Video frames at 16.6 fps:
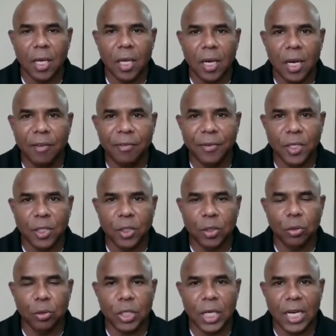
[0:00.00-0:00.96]
refers
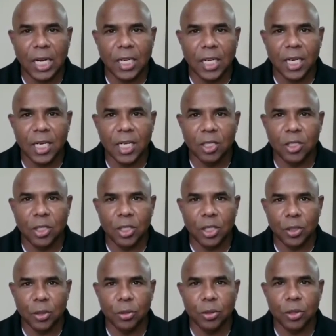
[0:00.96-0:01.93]
to childcare
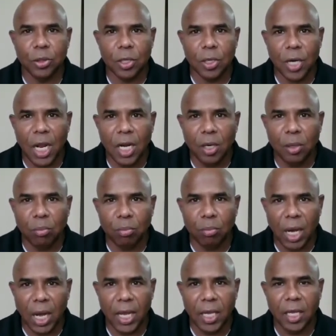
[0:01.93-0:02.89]
institutes run
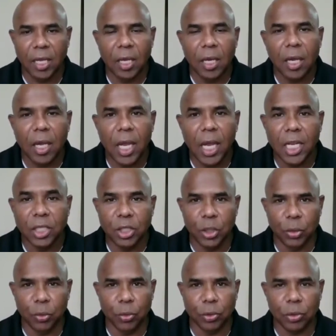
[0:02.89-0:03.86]
by
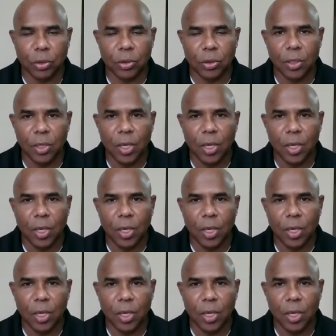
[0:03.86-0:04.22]
NGOs.